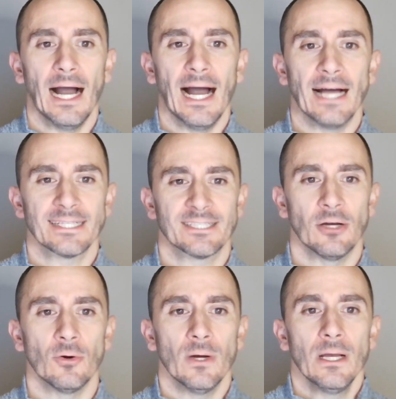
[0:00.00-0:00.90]

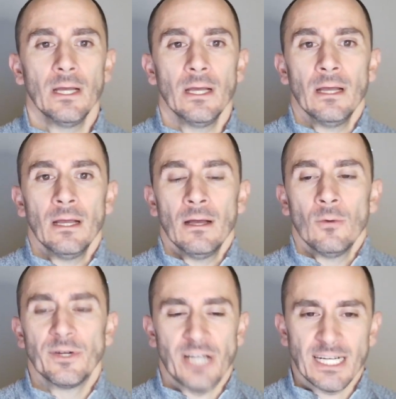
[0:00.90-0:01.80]
So
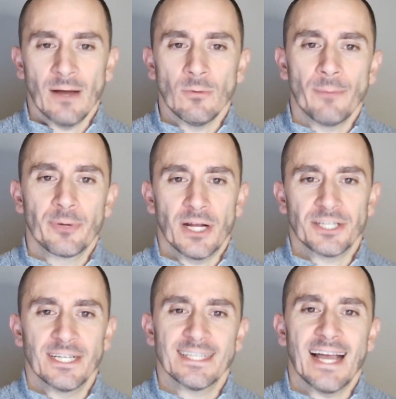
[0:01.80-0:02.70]
we talked about what production
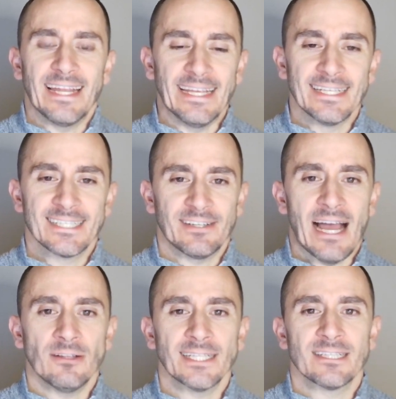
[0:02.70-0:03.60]
design is, so now
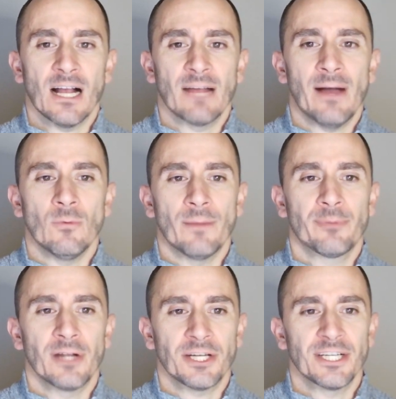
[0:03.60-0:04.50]
let's talk about what
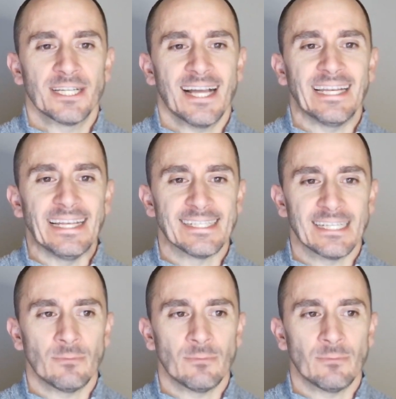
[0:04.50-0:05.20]
production design isn't.